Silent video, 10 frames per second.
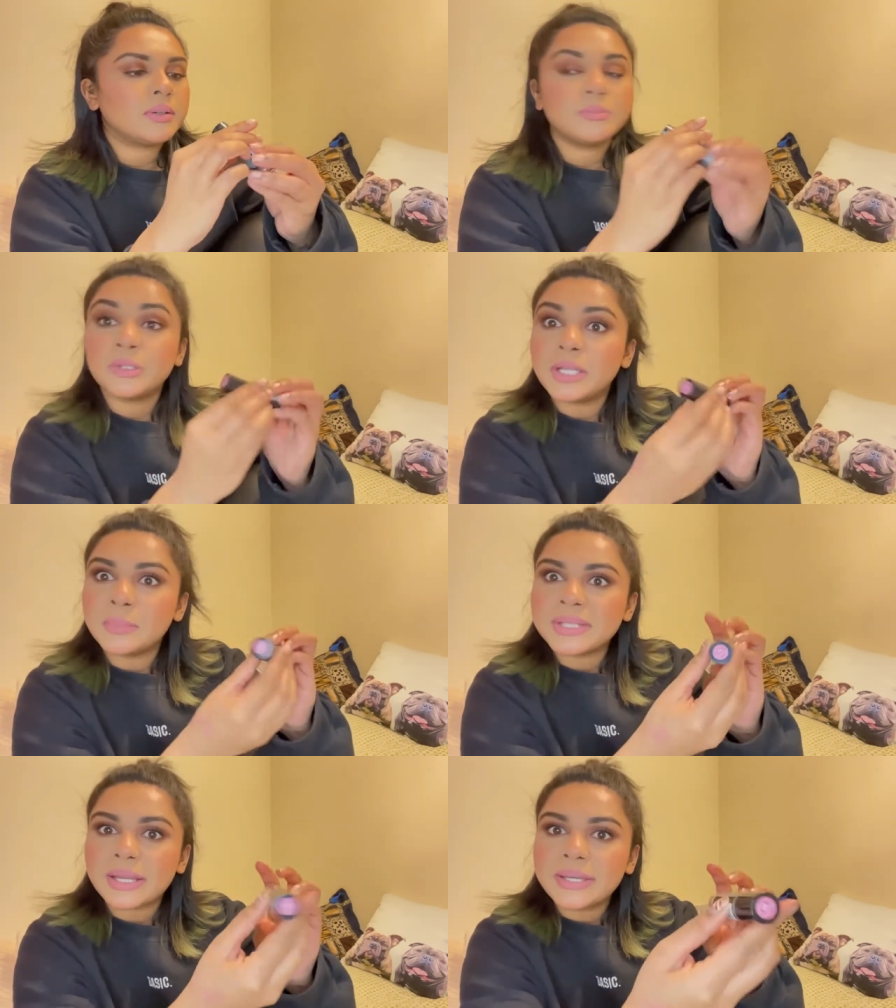doing
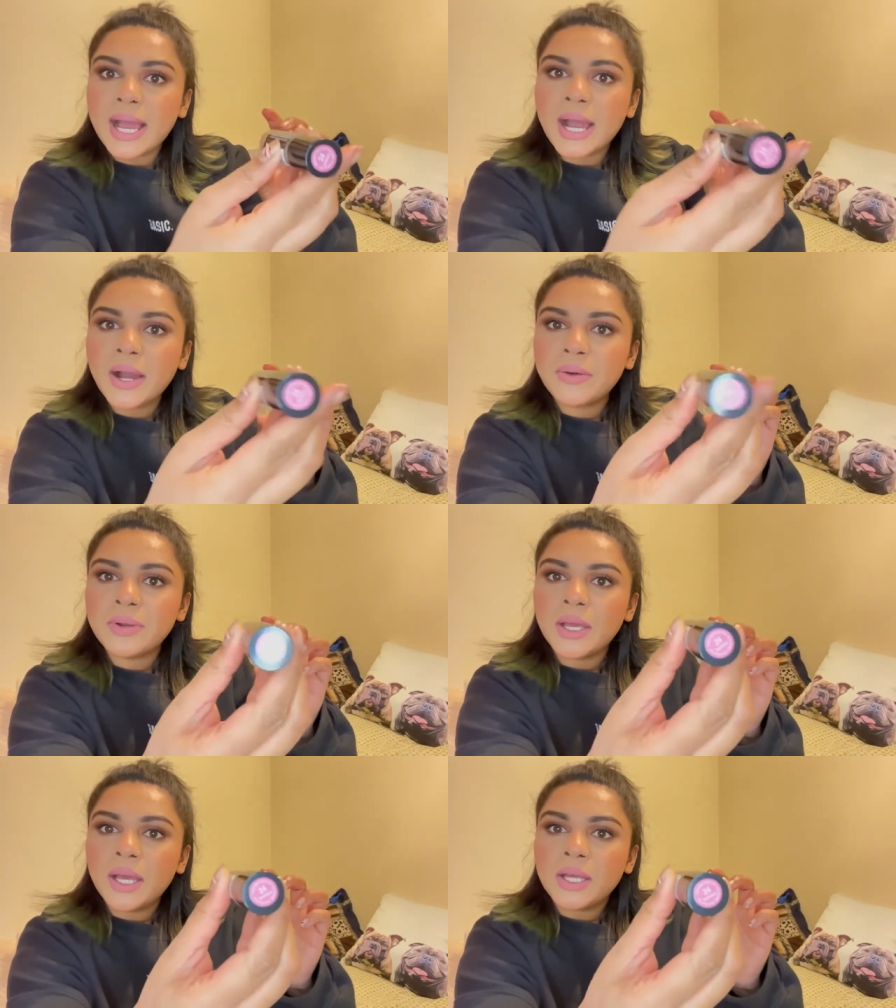upside down
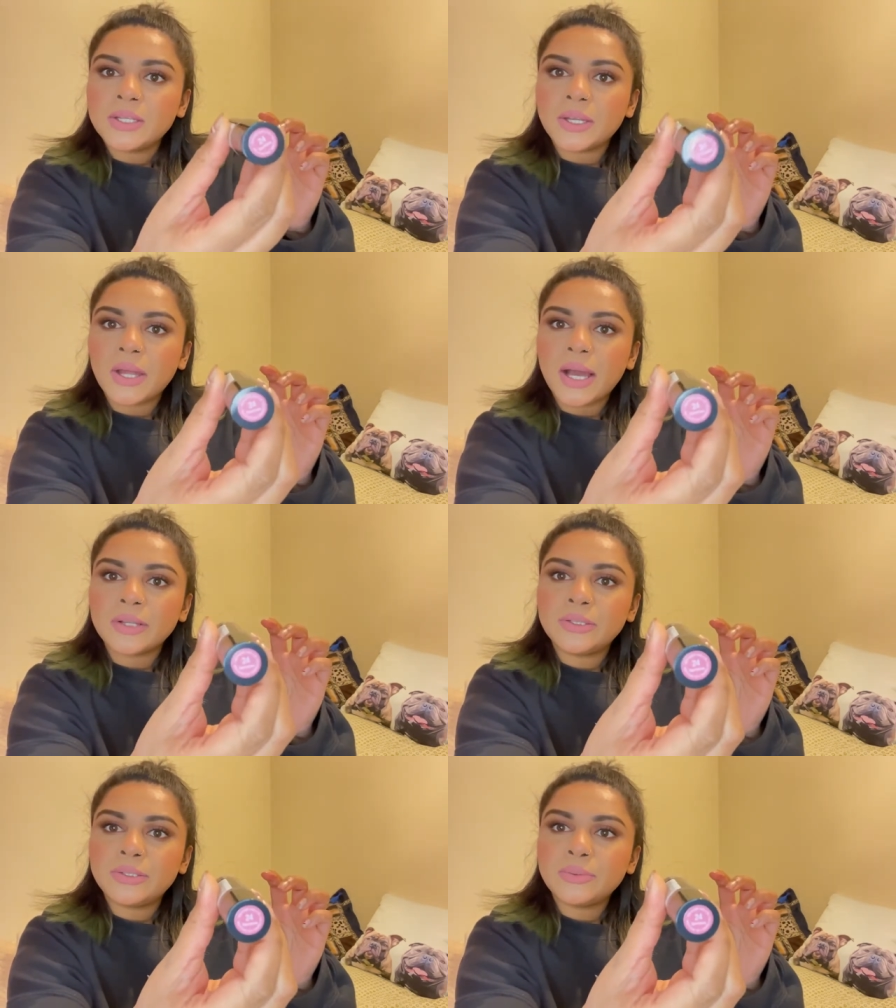don't know how
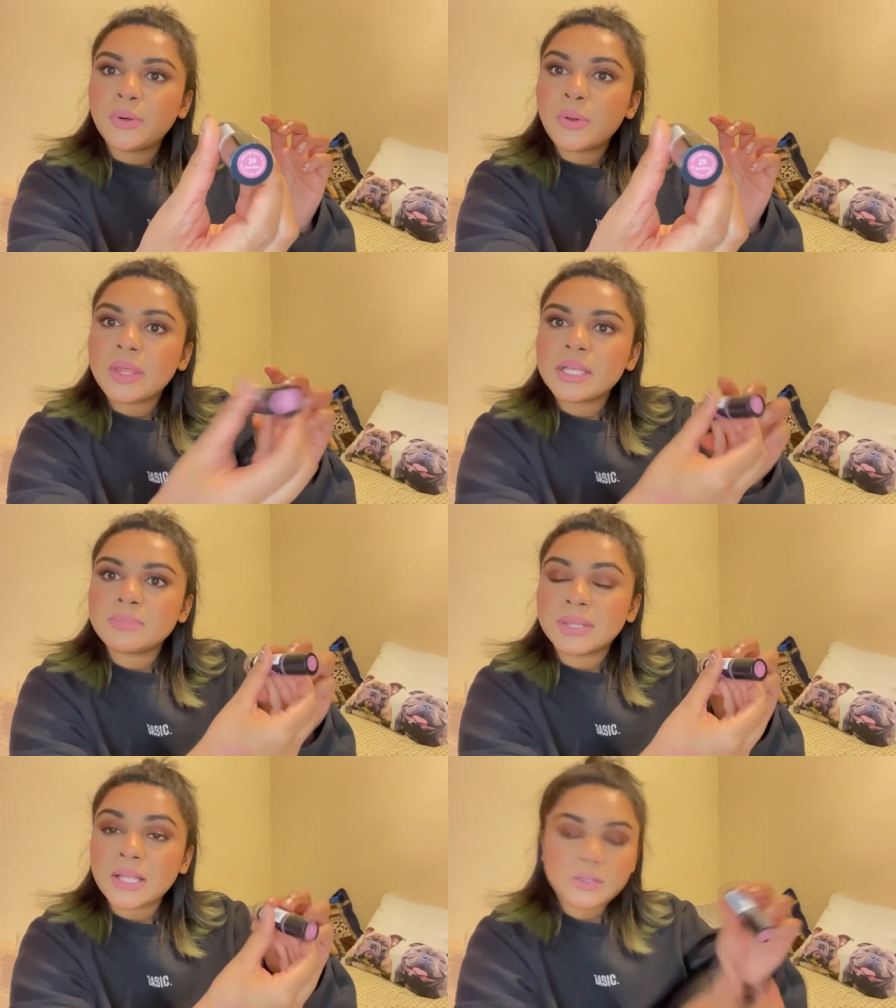to do all this but
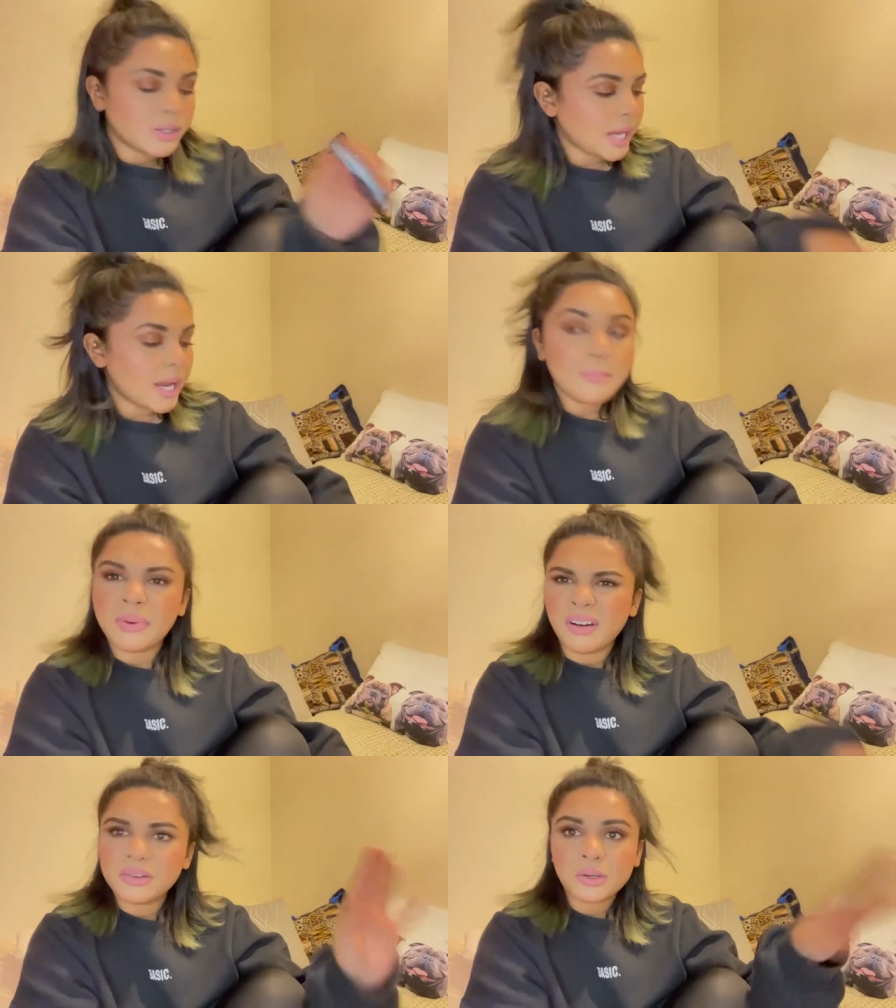that's okay
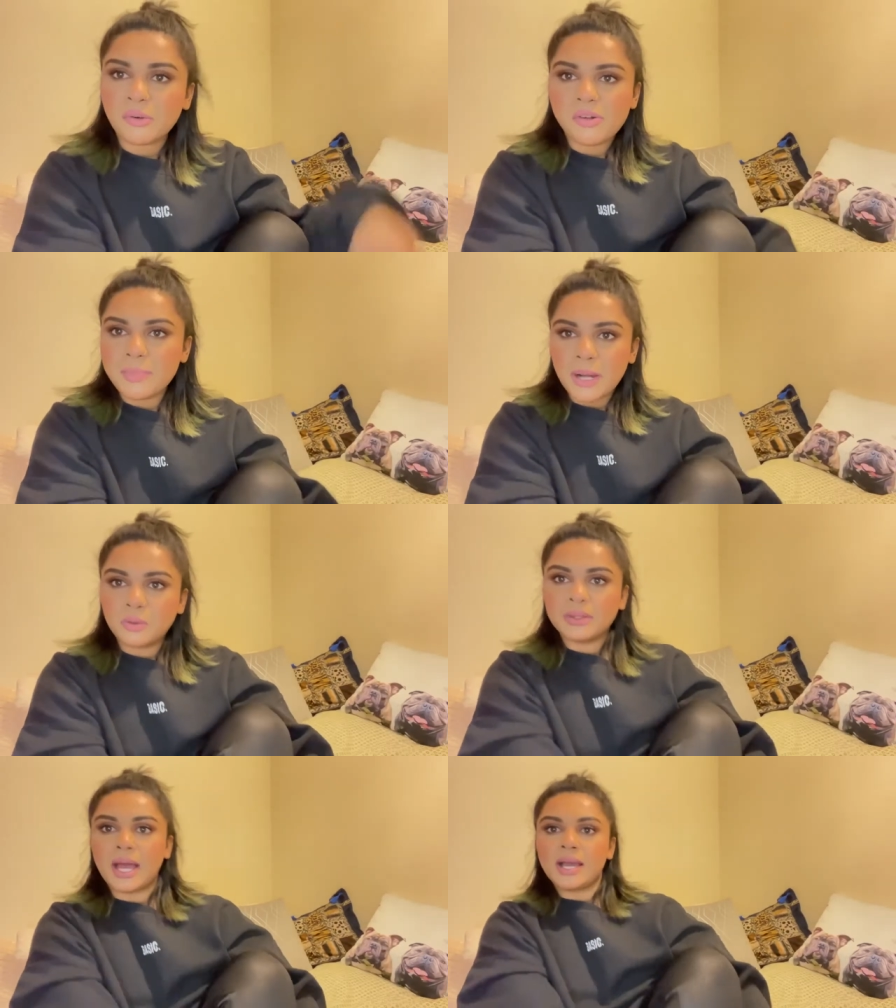but don't worry about all
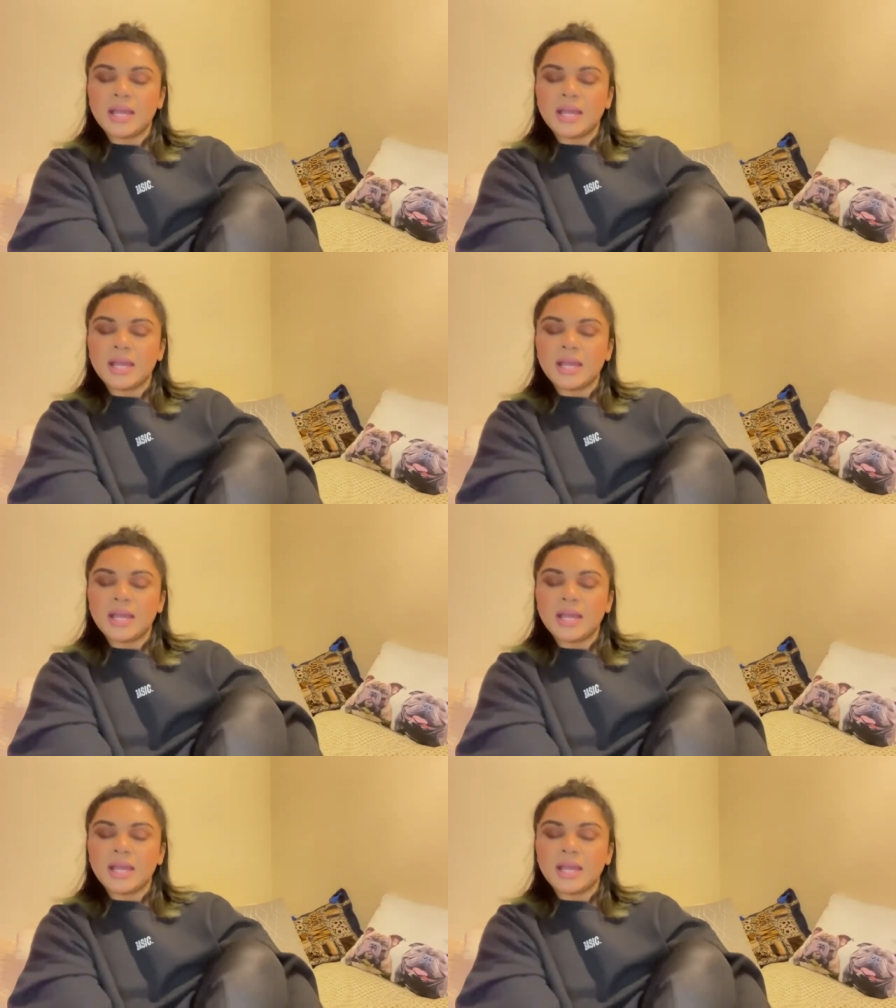that